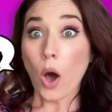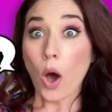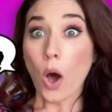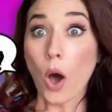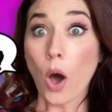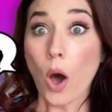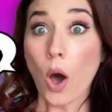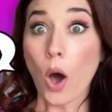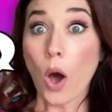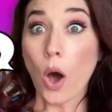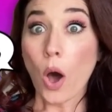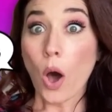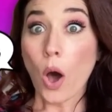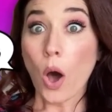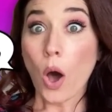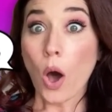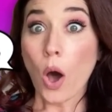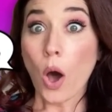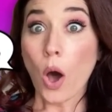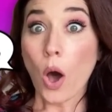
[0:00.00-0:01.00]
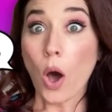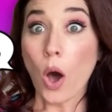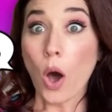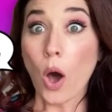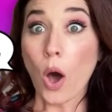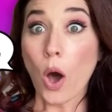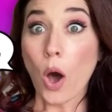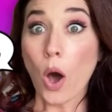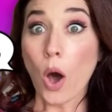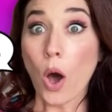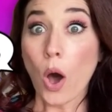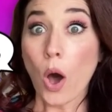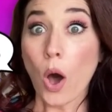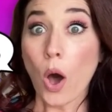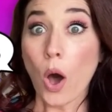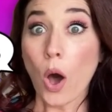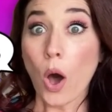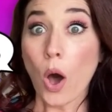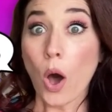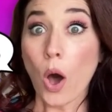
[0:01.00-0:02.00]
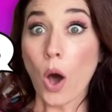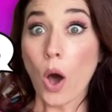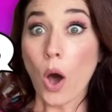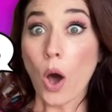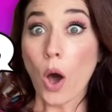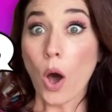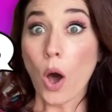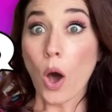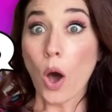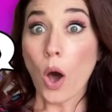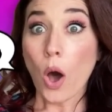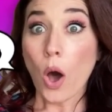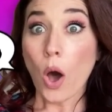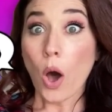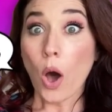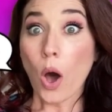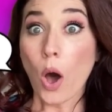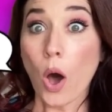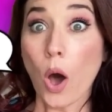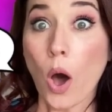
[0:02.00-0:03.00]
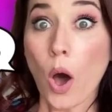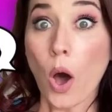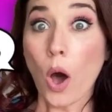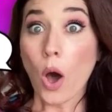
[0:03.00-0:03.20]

This person isn't speaking.